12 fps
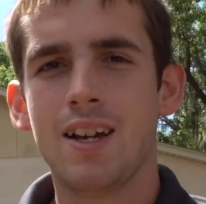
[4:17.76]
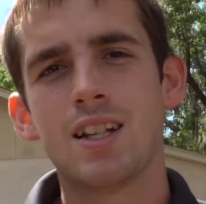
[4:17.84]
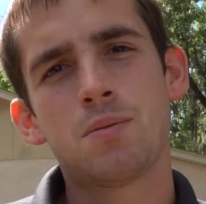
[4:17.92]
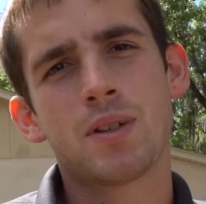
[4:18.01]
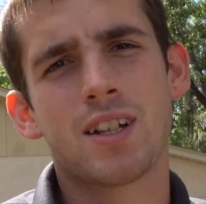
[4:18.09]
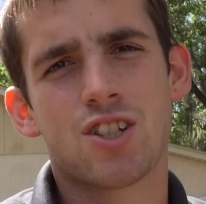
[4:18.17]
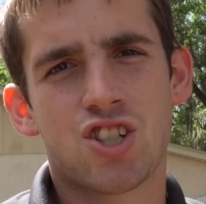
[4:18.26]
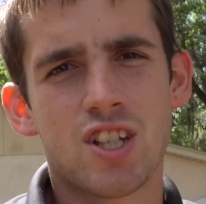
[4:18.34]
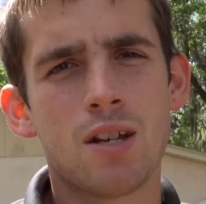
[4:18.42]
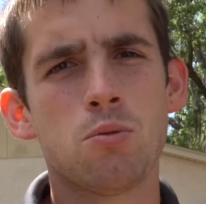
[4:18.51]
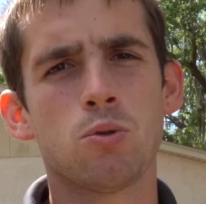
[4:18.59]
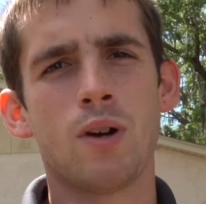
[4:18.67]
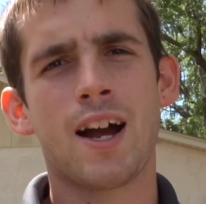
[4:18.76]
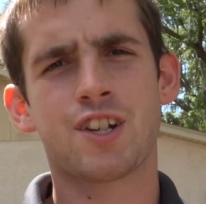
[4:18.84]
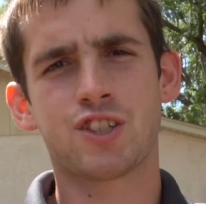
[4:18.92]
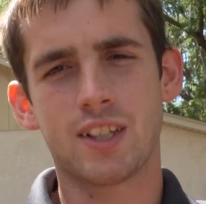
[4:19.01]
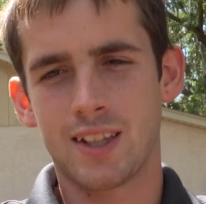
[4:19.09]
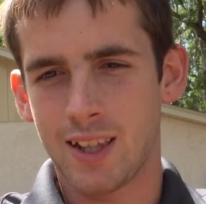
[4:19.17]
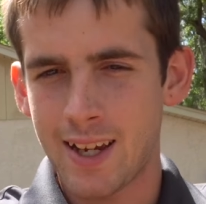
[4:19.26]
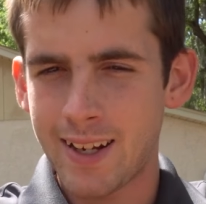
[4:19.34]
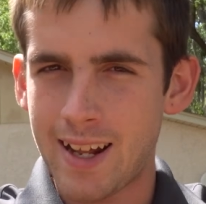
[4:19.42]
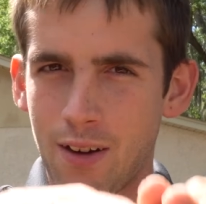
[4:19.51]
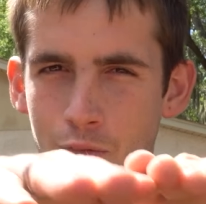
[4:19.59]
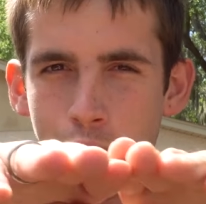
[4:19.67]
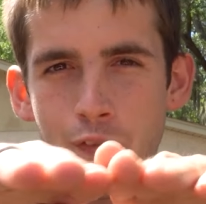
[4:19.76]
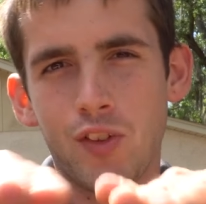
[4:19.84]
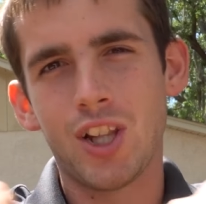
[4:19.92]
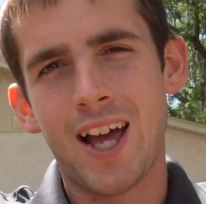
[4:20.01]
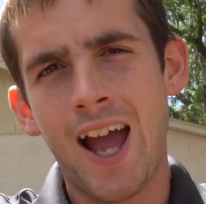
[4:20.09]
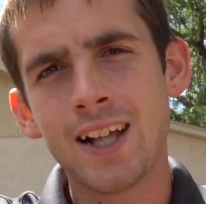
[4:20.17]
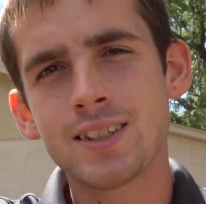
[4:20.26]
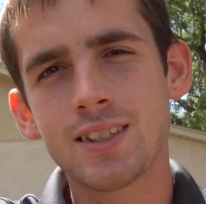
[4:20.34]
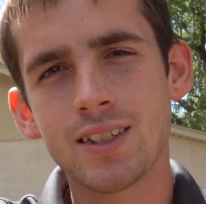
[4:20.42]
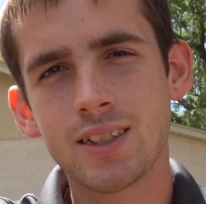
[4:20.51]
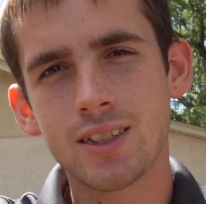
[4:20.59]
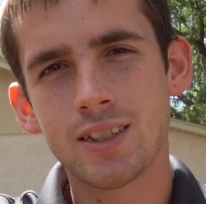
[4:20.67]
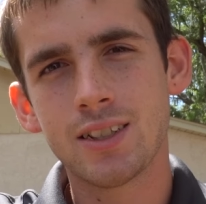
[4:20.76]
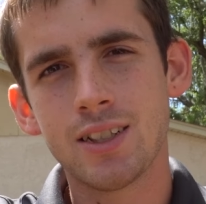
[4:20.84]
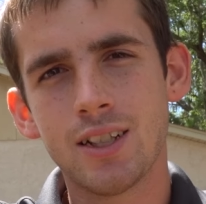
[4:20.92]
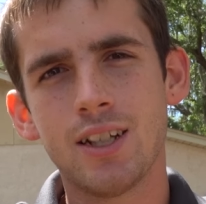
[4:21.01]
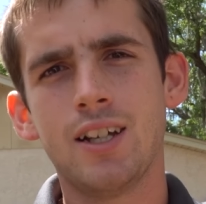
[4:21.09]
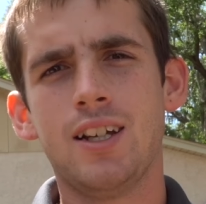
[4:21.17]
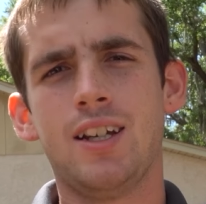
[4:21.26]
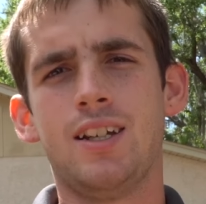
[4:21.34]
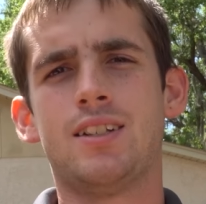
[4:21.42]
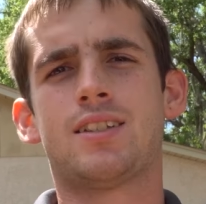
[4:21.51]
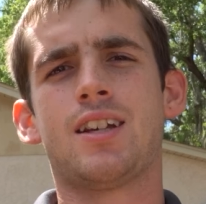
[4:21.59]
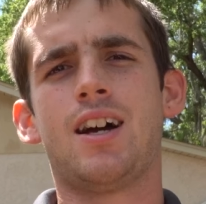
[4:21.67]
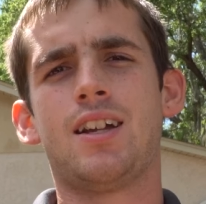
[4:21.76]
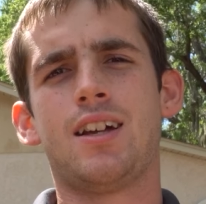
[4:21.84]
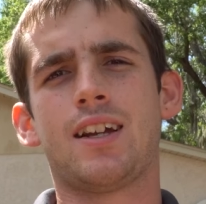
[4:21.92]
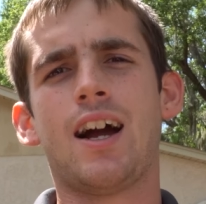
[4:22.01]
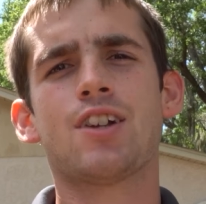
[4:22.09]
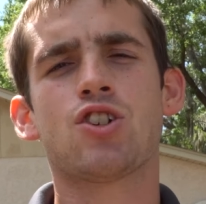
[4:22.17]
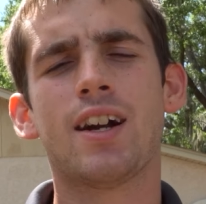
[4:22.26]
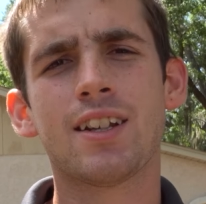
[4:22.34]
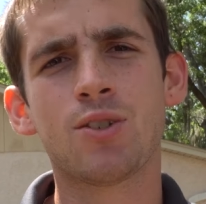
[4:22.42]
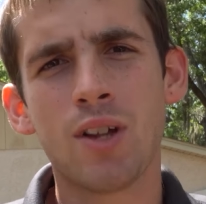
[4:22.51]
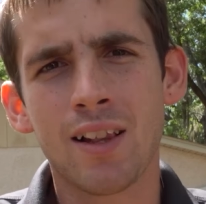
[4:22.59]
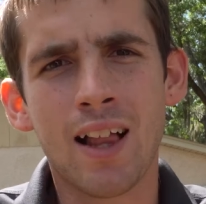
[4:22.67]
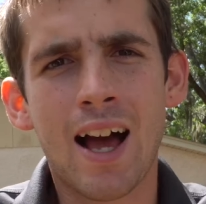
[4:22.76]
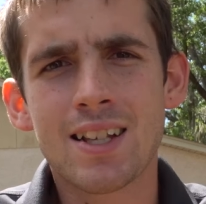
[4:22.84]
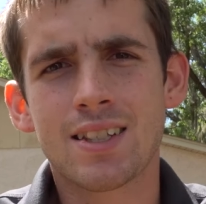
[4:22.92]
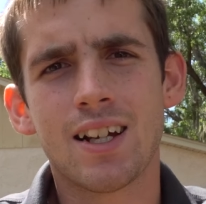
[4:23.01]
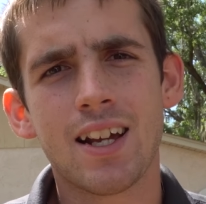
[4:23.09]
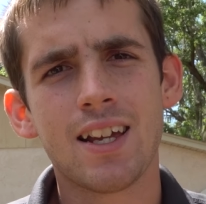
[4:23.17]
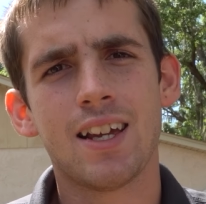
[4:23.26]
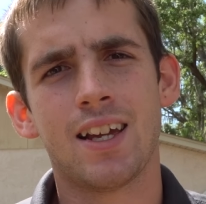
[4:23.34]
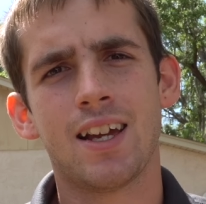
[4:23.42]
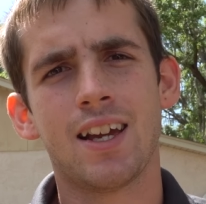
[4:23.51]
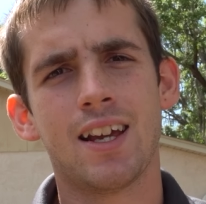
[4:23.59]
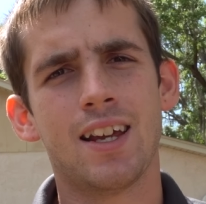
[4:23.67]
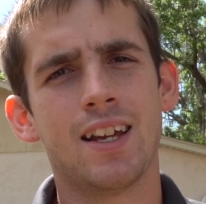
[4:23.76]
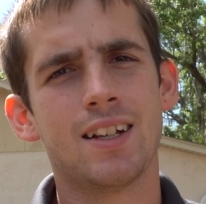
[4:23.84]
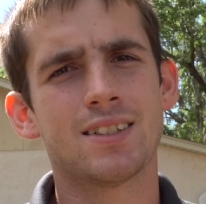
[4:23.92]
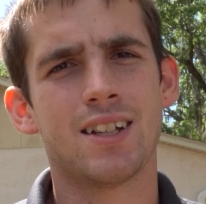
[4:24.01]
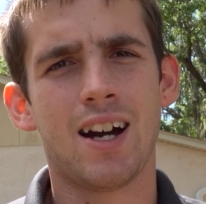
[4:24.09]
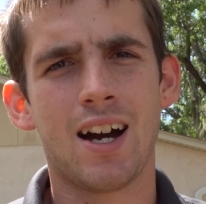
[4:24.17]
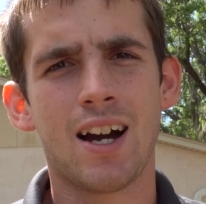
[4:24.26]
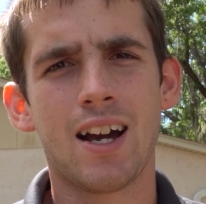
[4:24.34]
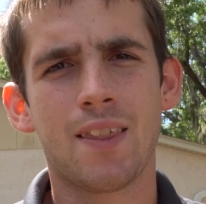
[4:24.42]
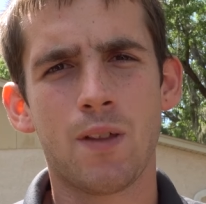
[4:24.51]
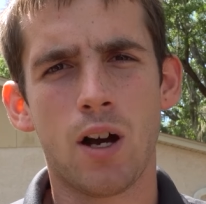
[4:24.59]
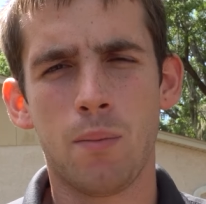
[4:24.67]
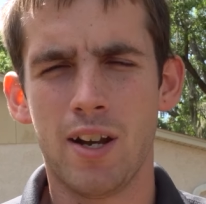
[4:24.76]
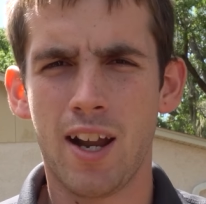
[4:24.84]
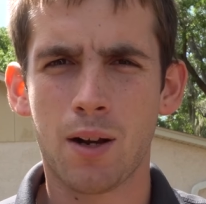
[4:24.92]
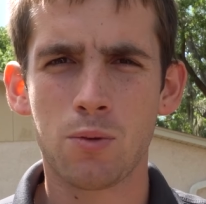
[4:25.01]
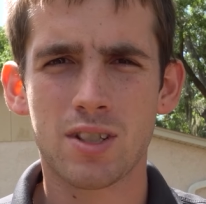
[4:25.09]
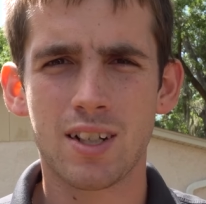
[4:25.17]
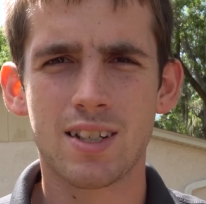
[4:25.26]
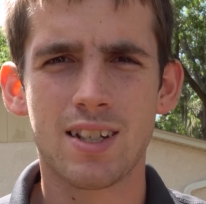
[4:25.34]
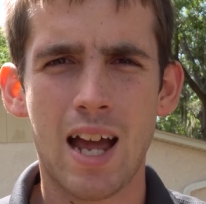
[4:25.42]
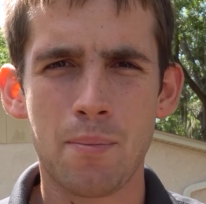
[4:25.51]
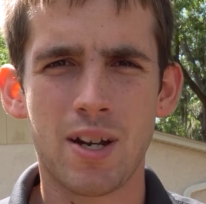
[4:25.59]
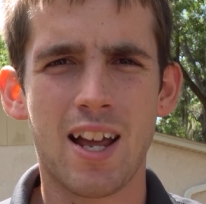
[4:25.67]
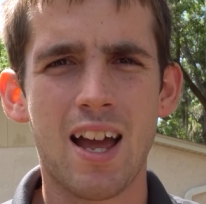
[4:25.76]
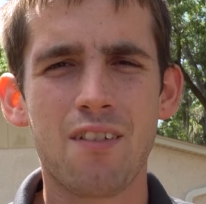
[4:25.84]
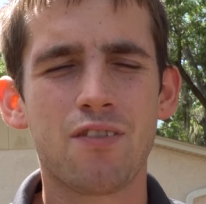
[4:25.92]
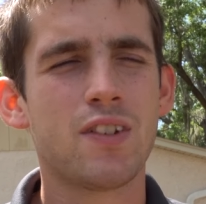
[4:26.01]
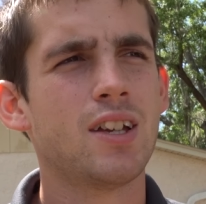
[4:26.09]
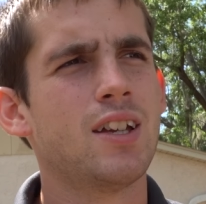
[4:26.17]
It's because she will actually lay down flat and like I tried to do that last night and I thought my neck was gonna snap in half.